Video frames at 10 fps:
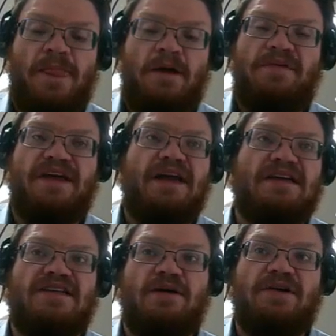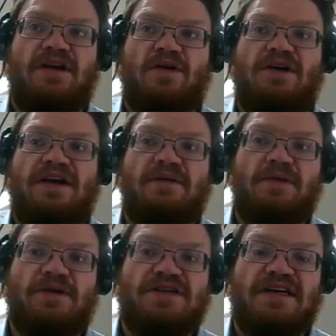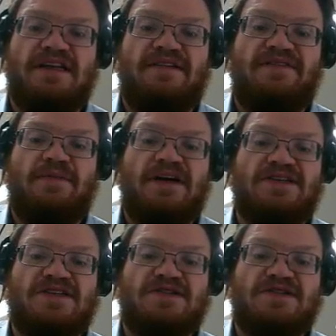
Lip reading: but that has nowhere to look anymore to get that information.